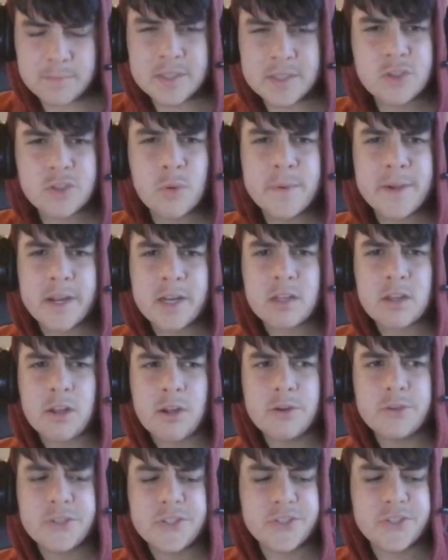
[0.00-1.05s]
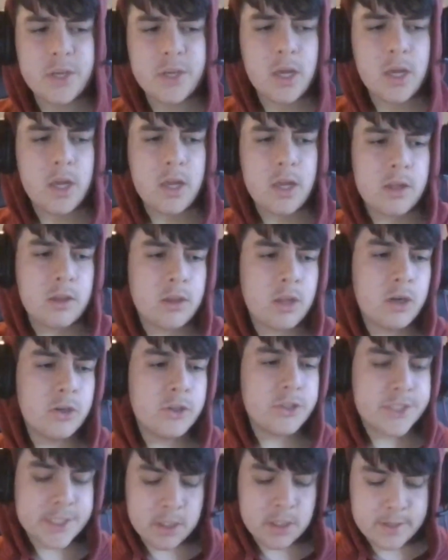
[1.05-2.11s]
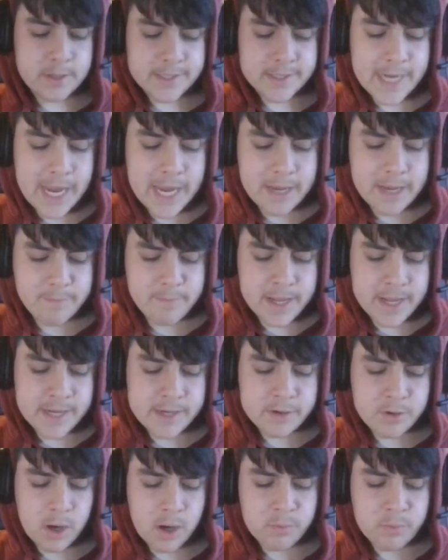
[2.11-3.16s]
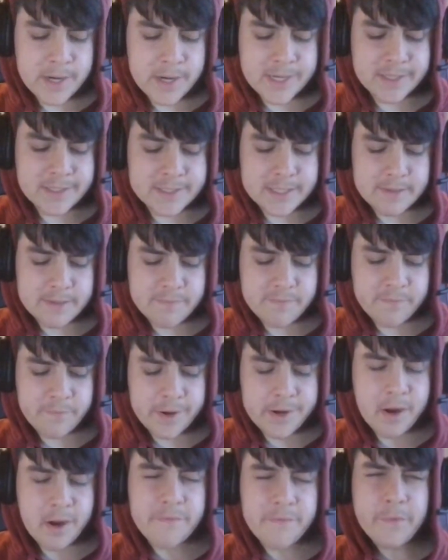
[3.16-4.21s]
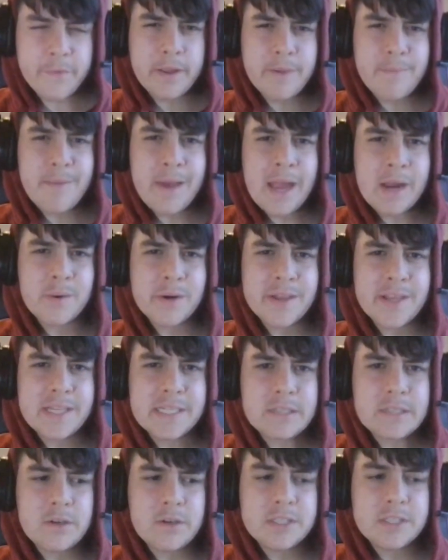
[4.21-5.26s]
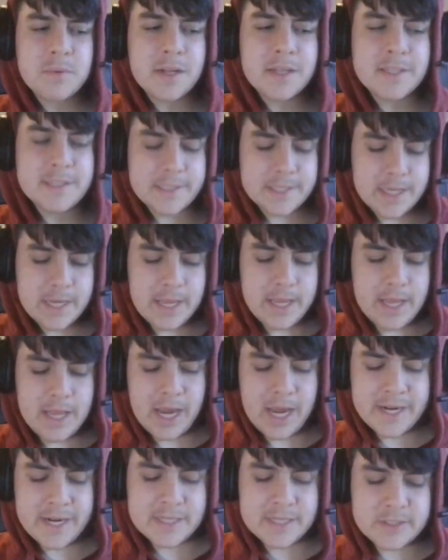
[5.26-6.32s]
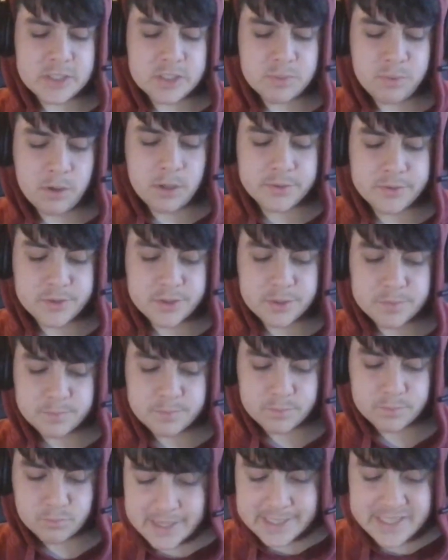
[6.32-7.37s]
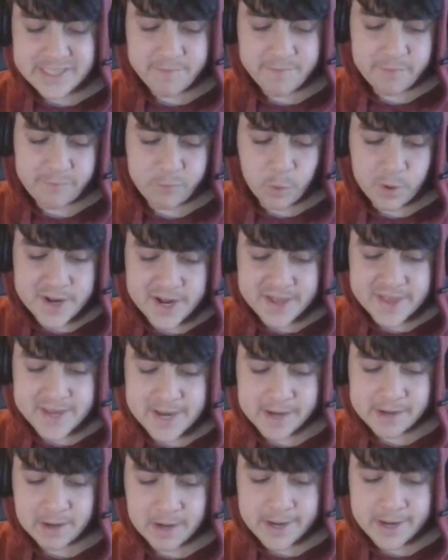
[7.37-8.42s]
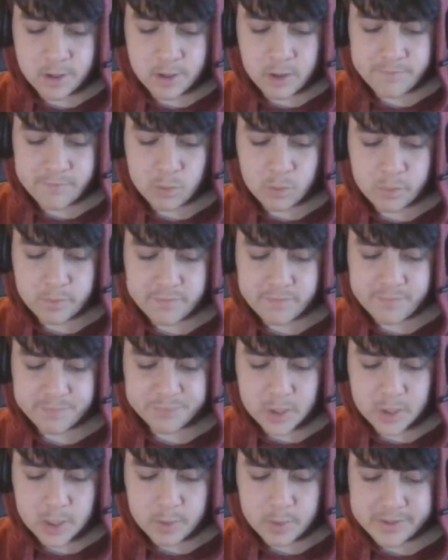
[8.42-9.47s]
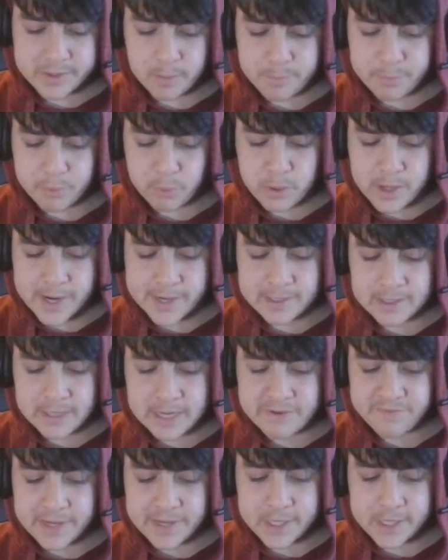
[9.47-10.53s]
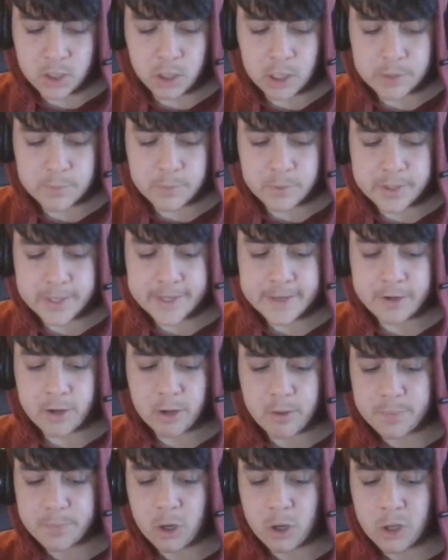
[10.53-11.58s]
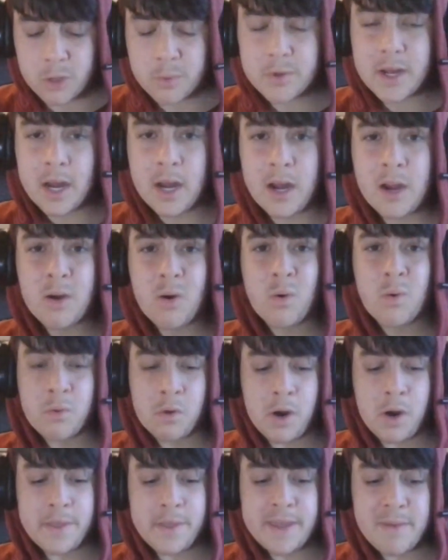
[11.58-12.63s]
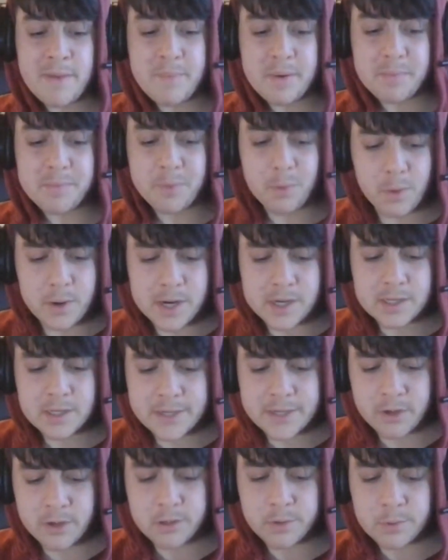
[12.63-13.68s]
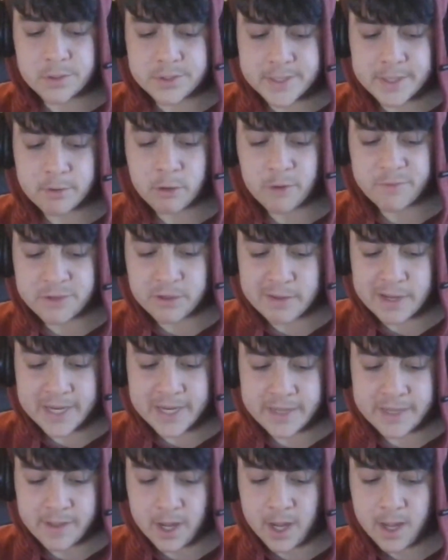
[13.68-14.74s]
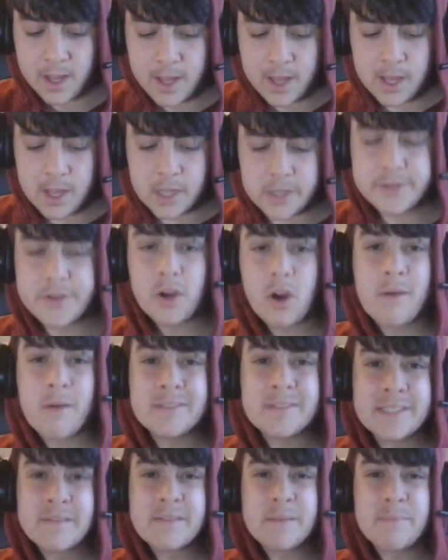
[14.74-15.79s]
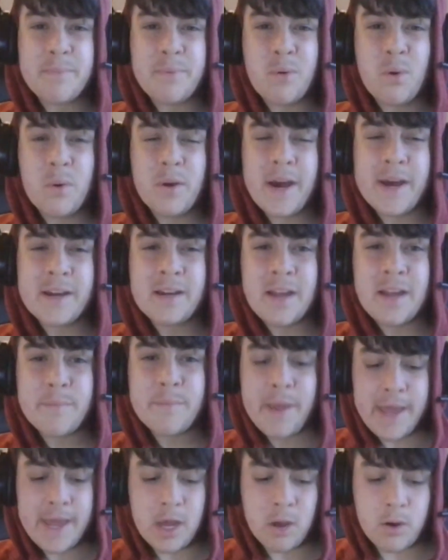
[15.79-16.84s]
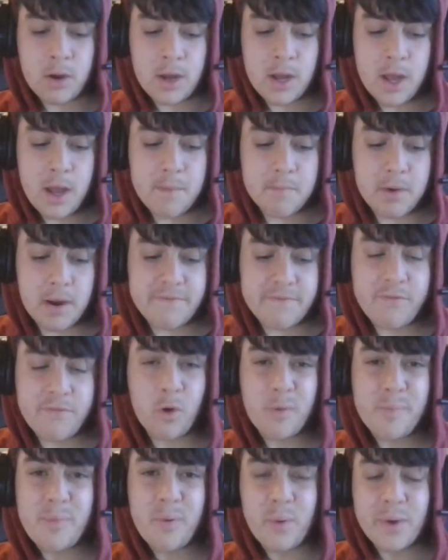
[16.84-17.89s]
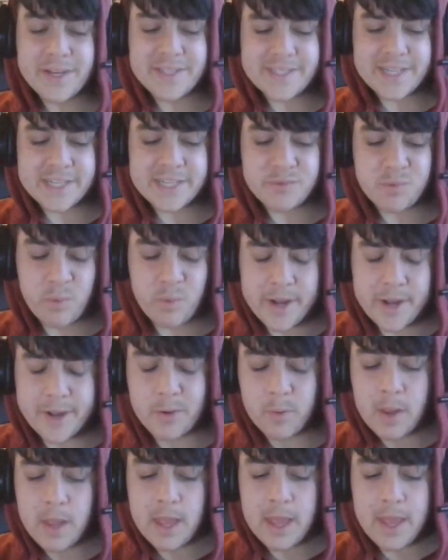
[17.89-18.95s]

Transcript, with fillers: It's normally a close, low-scoring game, and I reckon Freo finally bag one of these close ones against the Swans. 7.40 at the Adelaide Oval. We got Port Adelaide v Collingwood, and I know Collingwood are alright there, but Port Adelaide don't lose there often either. So I'm going to take the Port Adelaide power by four points as well.